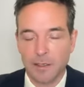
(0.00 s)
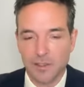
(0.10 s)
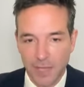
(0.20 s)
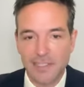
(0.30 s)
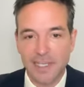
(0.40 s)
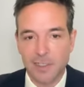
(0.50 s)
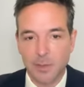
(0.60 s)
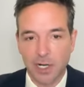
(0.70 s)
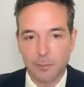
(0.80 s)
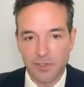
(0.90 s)
So that's
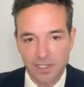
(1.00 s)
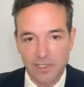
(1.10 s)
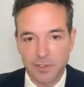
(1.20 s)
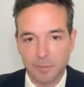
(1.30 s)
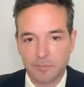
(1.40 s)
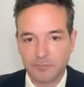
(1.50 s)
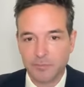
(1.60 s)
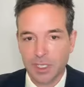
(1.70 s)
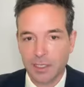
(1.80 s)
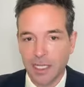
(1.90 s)
expedited procedure.
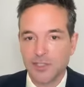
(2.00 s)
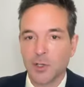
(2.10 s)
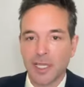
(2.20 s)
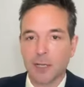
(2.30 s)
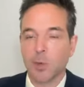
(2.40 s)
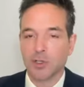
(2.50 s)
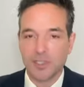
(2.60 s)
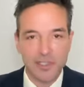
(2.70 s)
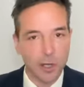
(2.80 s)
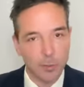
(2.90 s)
Let's look at
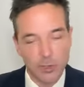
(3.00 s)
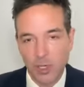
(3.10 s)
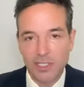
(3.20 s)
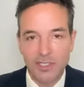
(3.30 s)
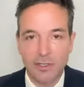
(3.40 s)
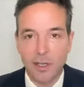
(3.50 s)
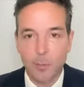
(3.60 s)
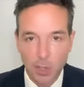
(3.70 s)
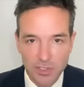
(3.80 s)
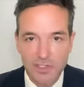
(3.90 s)
emergency arbitration.
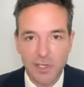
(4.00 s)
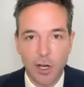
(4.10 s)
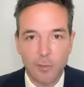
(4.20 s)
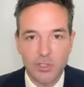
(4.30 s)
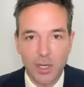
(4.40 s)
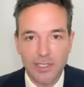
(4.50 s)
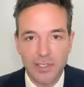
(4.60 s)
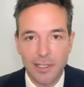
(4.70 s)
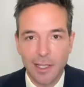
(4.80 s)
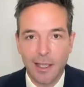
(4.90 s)
Emergency
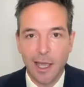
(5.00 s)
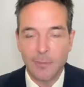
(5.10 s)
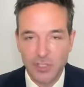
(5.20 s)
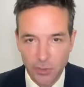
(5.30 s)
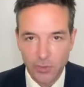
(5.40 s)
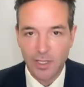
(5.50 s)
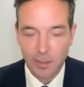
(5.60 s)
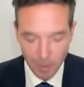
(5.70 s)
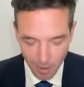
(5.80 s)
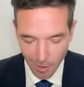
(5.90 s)
arbitration, I'm sure
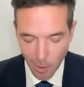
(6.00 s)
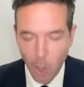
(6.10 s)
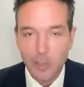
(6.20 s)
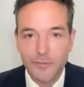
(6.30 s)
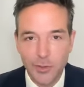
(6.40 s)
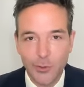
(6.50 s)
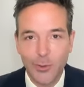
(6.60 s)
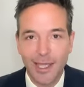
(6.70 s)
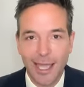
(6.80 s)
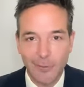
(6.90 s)
that all of
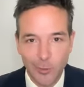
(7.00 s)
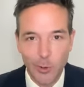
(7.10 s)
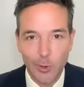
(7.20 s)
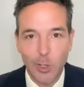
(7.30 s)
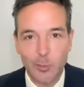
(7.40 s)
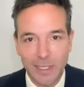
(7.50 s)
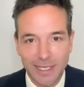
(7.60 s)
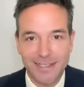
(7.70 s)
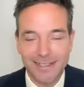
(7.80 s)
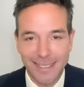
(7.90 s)
you have heard about because it's